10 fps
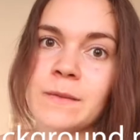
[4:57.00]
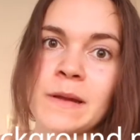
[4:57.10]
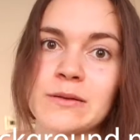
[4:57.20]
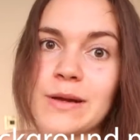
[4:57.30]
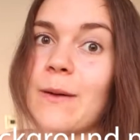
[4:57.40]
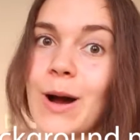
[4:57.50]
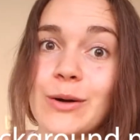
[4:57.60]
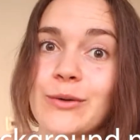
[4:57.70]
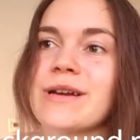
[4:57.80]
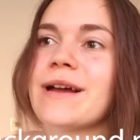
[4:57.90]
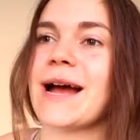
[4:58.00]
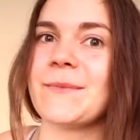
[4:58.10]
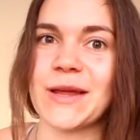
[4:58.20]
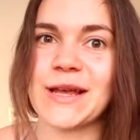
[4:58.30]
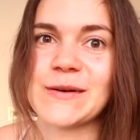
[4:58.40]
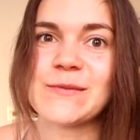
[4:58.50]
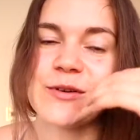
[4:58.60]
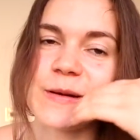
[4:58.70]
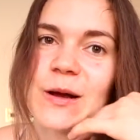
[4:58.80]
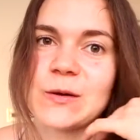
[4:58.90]
depends on how hungry I am. Like if I'm
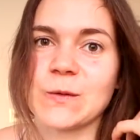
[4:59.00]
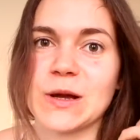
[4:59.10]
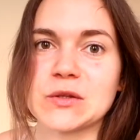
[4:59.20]
really hungry,